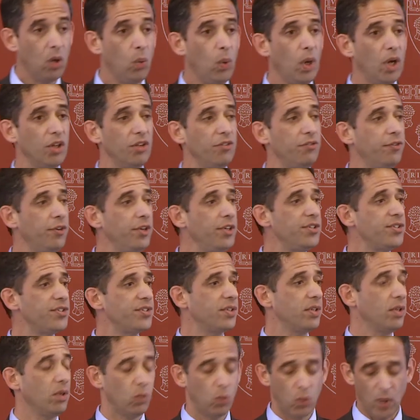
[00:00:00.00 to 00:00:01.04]
Well, the
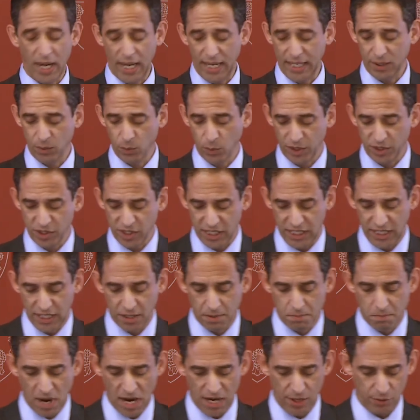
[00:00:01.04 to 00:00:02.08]
first way in which
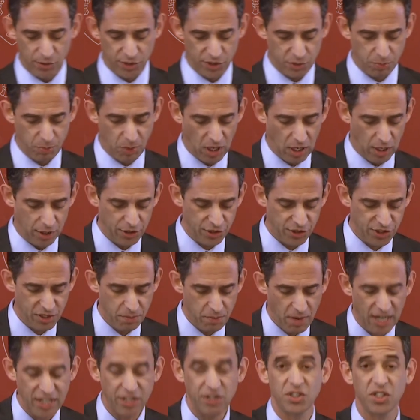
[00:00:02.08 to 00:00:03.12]
Ian might respond is
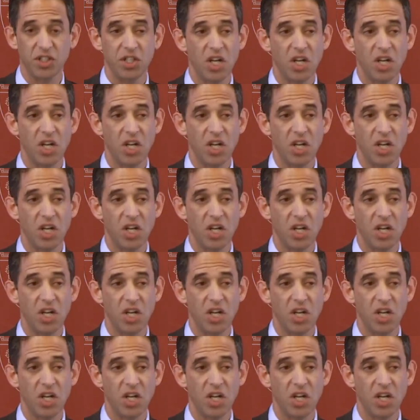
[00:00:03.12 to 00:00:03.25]
he might